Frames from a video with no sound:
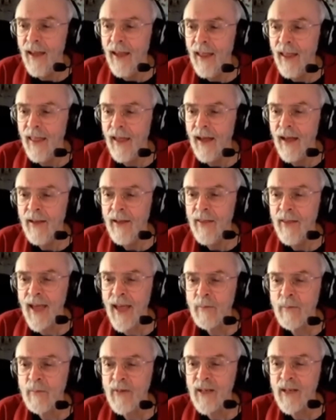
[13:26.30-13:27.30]
That
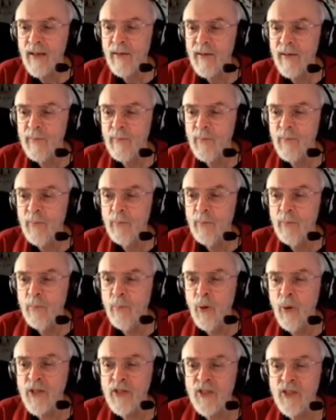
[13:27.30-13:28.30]

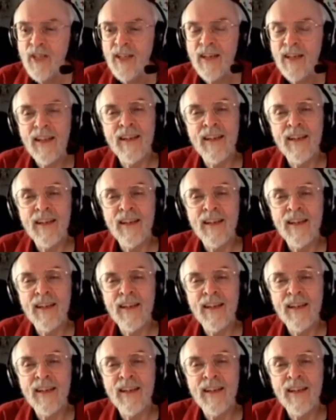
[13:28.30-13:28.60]
puts it in